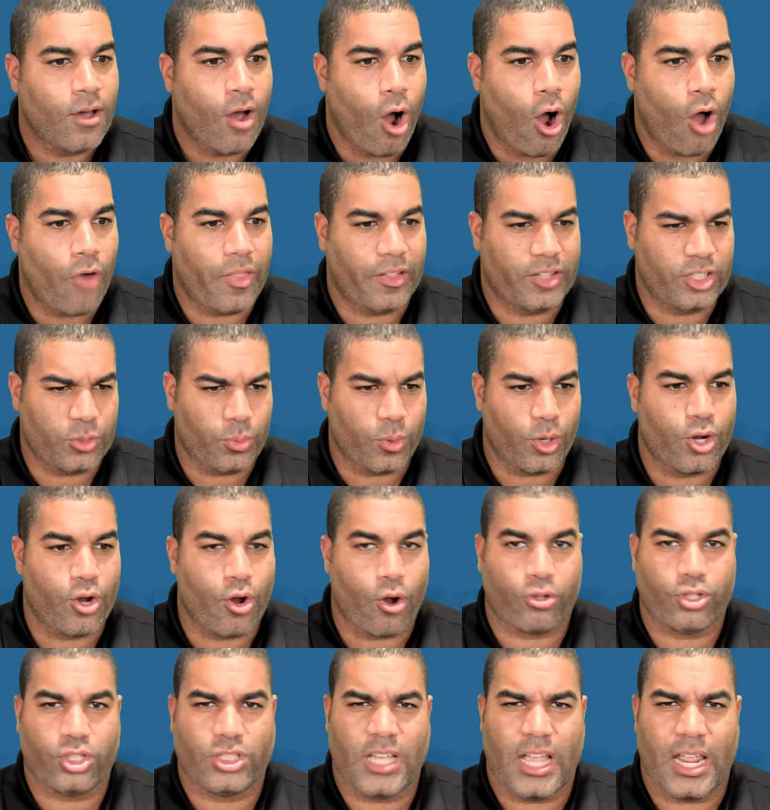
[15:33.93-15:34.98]
Are they just
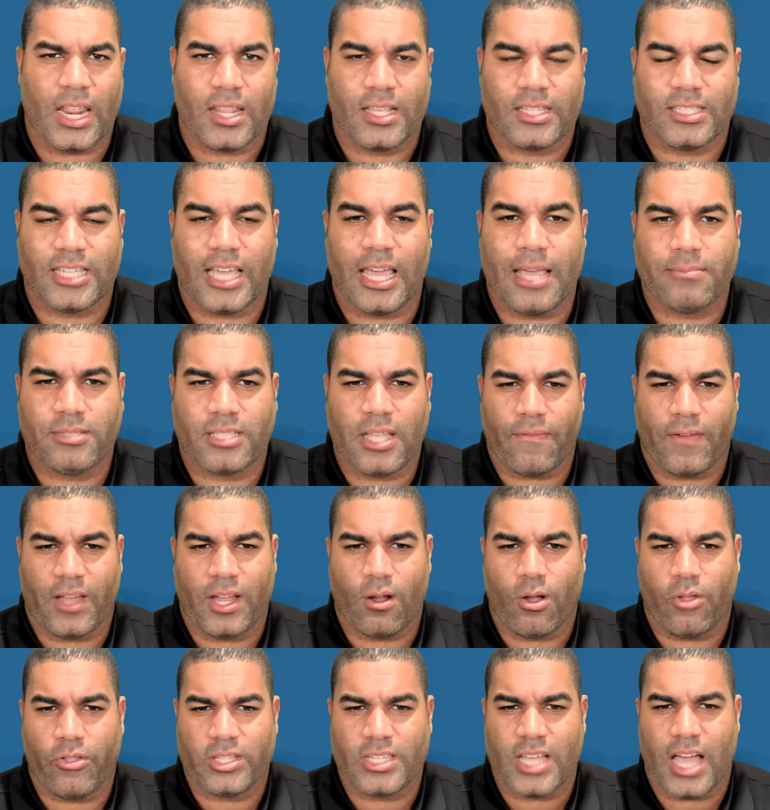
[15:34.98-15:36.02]
regurgitating the same stuff I
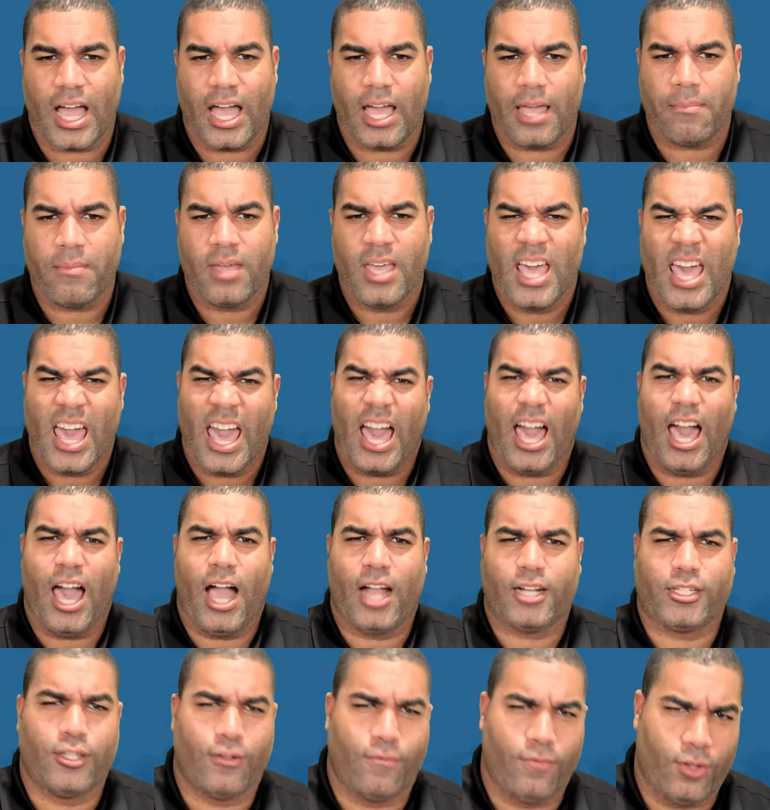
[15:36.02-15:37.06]
hear all the time?
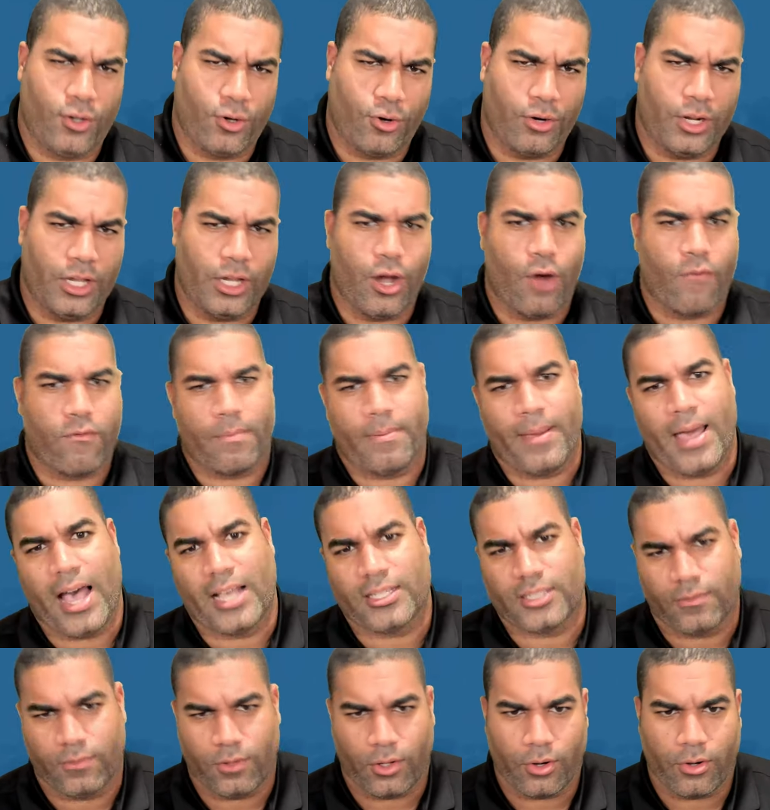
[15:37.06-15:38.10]
Active learning over
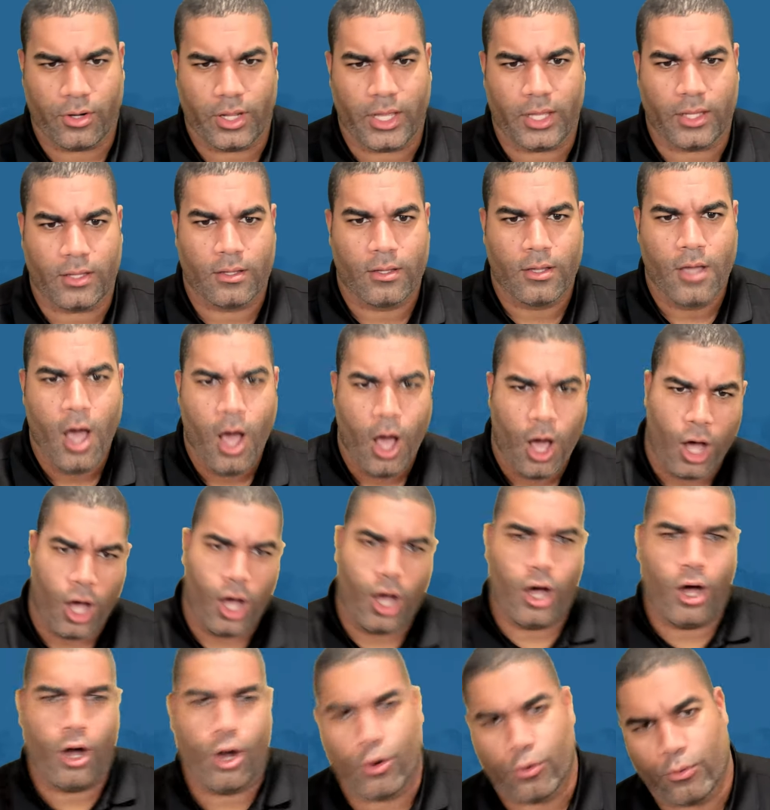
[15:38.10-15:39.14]
passive learning.
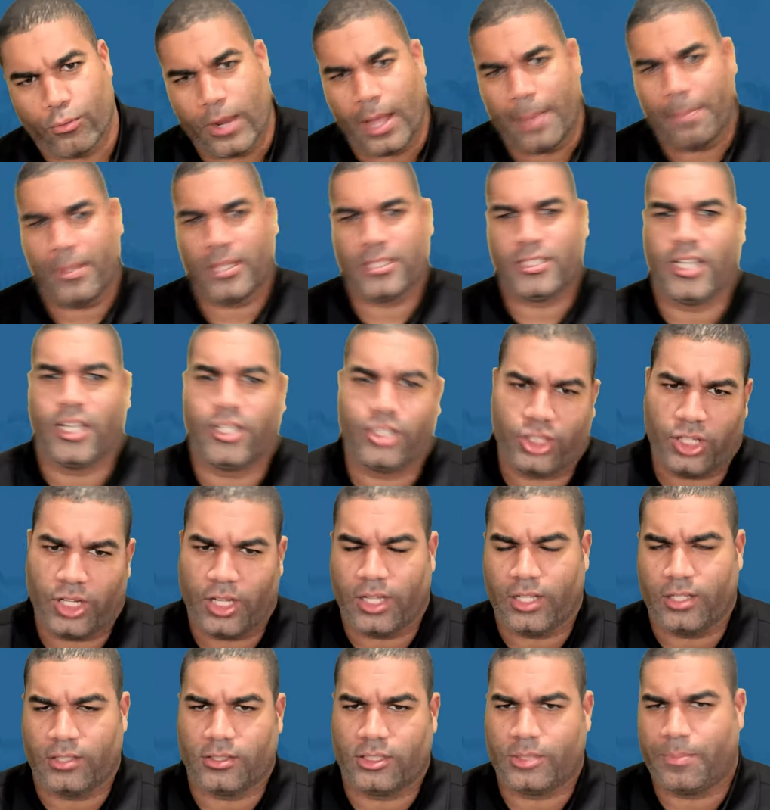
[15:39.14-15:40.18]
Oh,
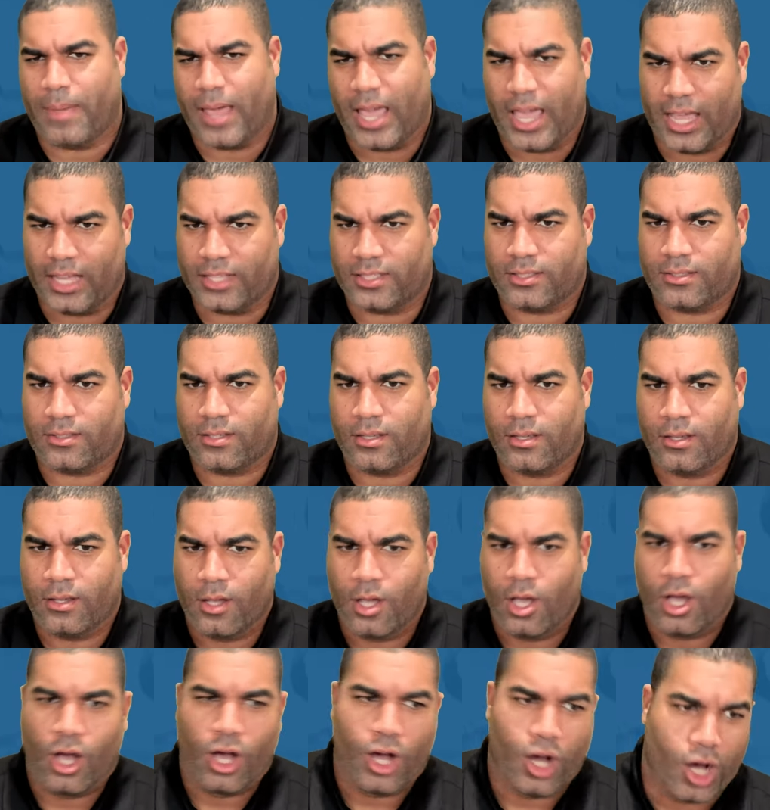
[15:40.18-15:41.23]
repetition, spaced.
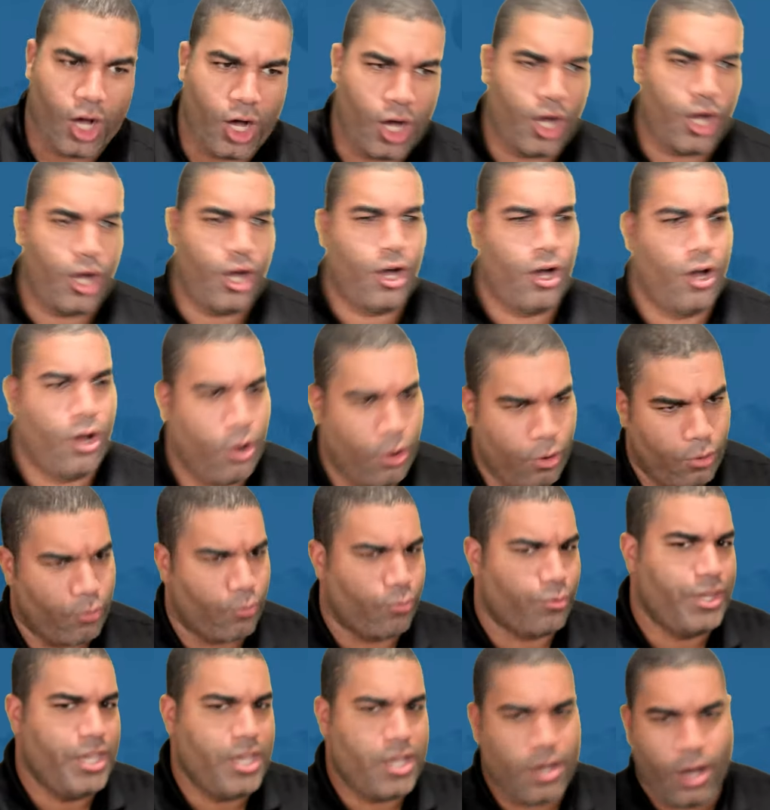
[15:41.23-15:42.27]
Oh,
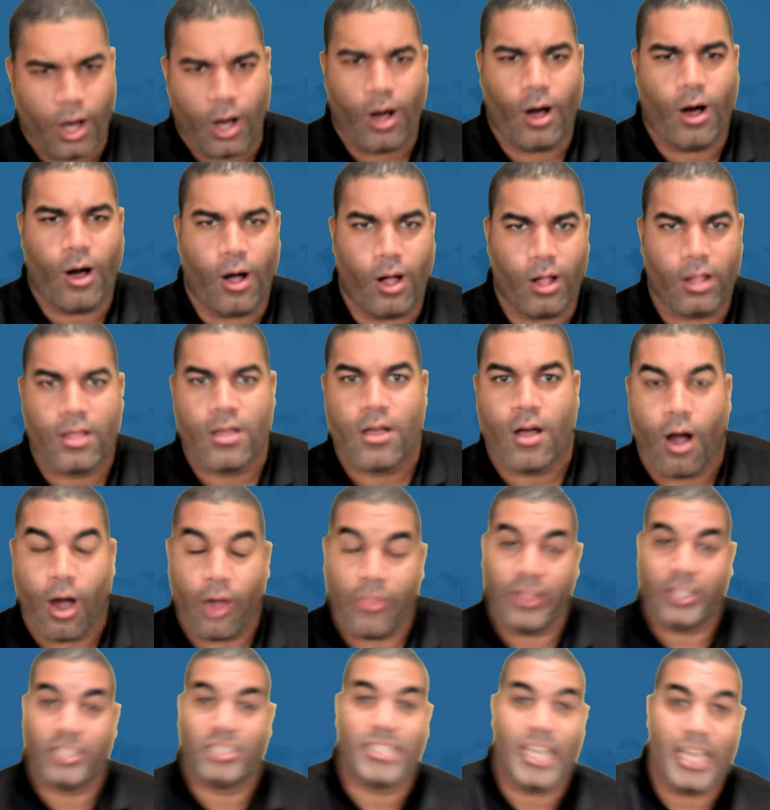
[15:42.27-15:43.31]
recall.
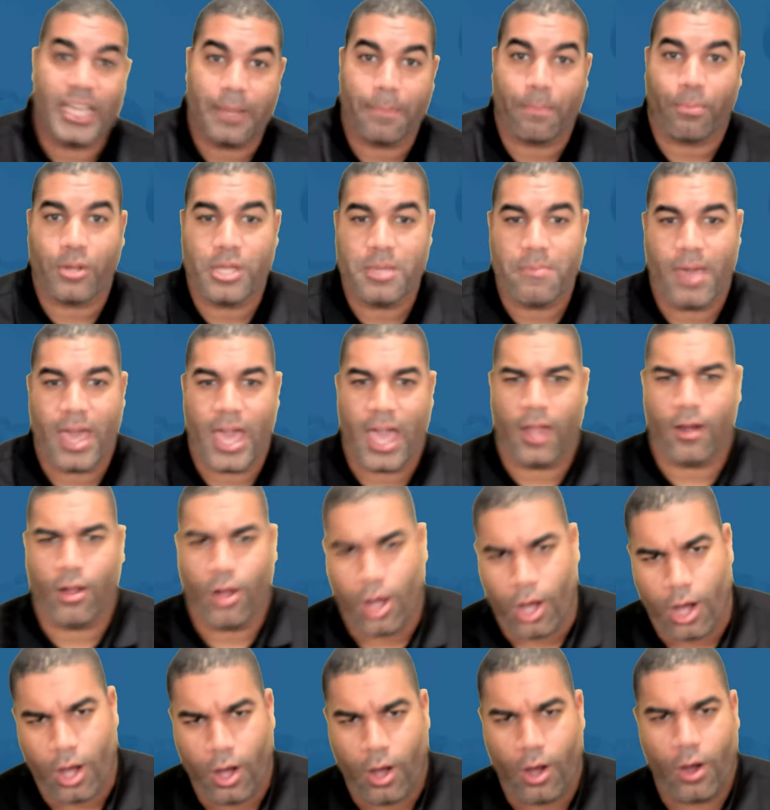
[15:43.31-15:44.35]
Are they just saying in pre-med,
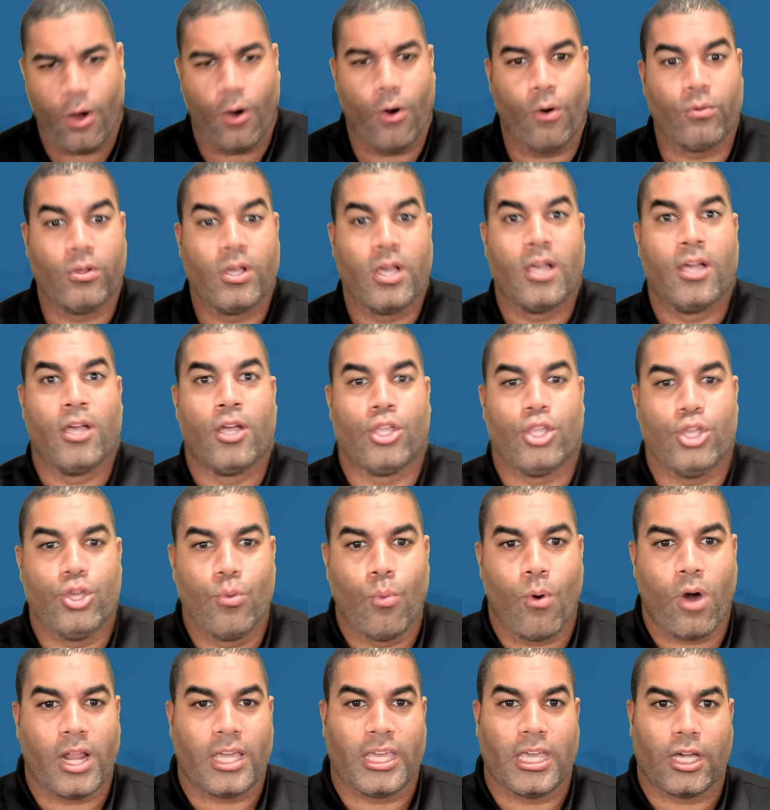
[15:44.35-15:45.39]
oh, you
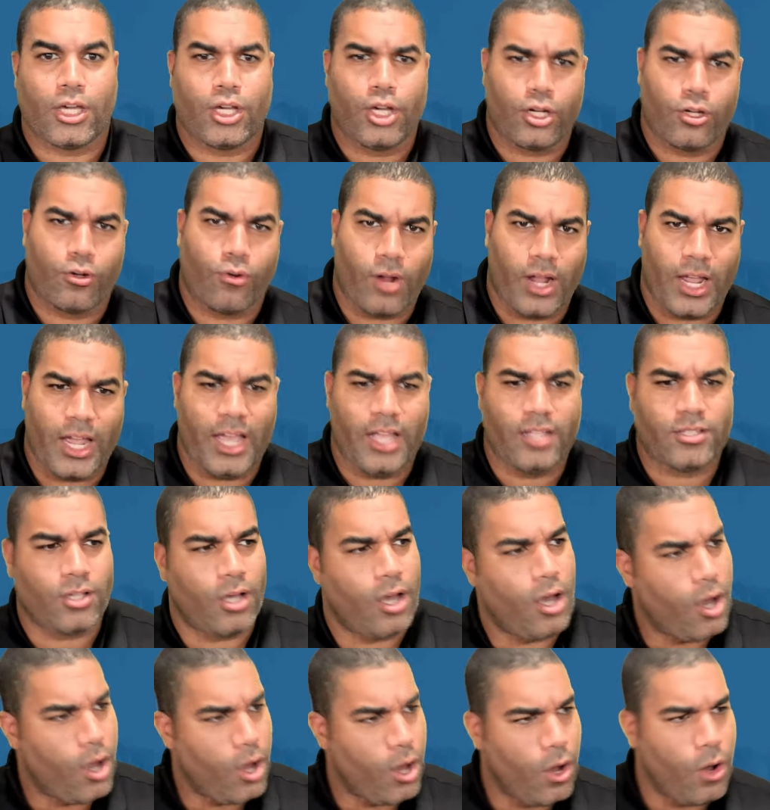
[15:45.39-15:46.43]
want to get good grades.
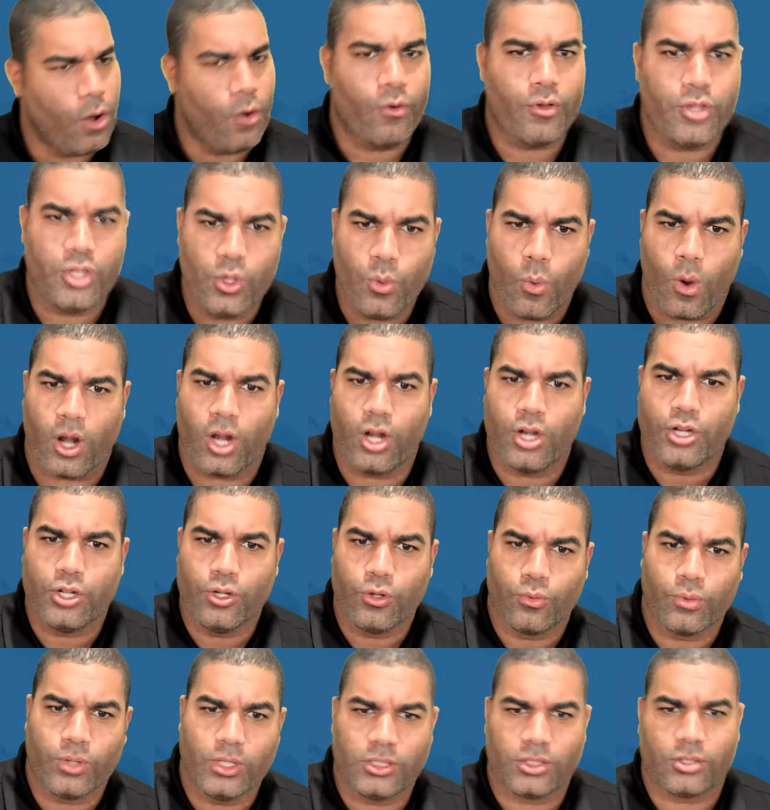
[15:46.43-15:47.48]
Oh, you want to
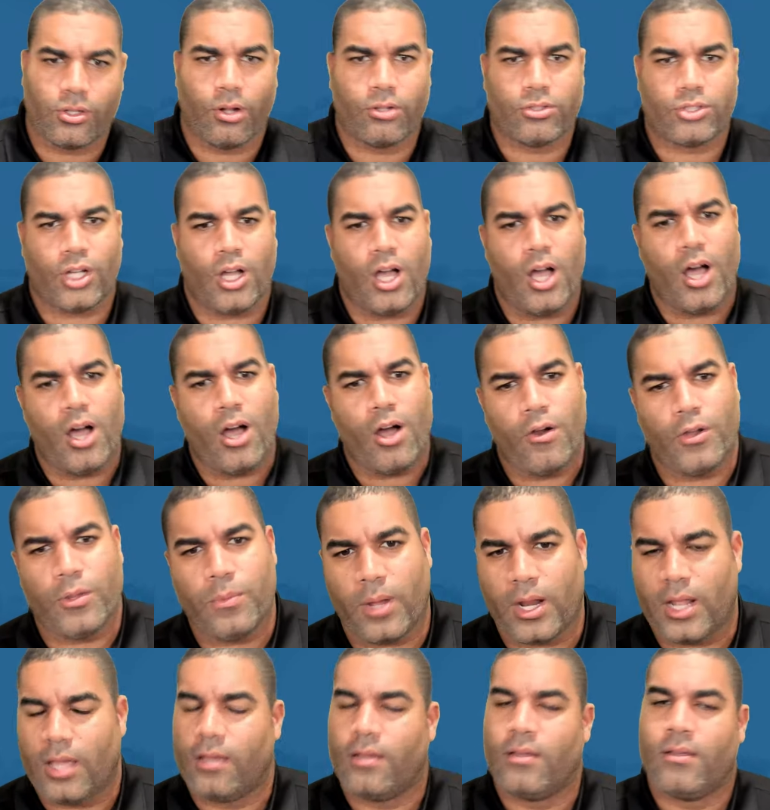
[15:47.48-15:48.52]
do research. Oh, you
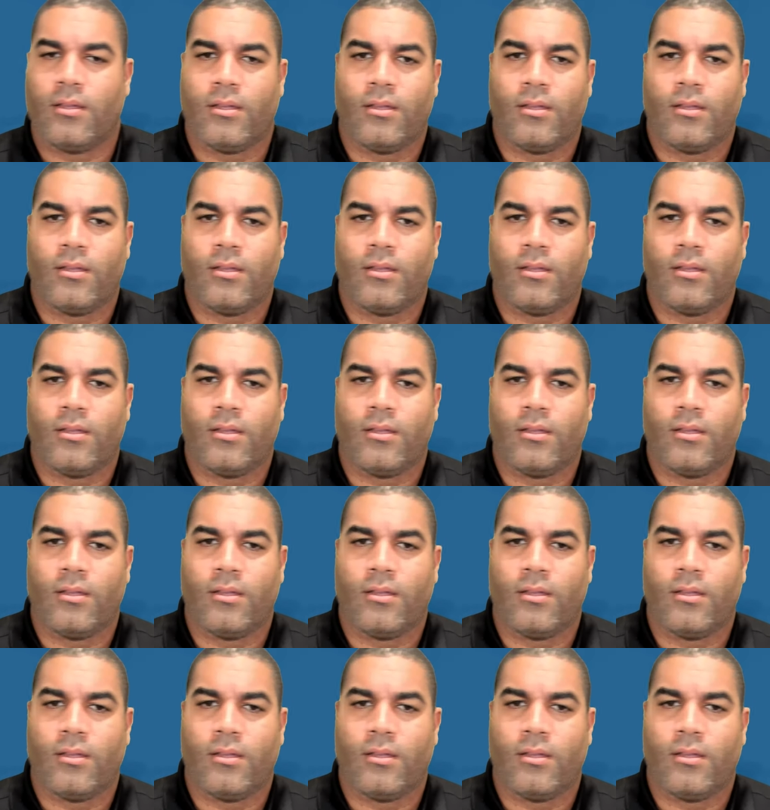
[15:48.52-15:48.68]
want to...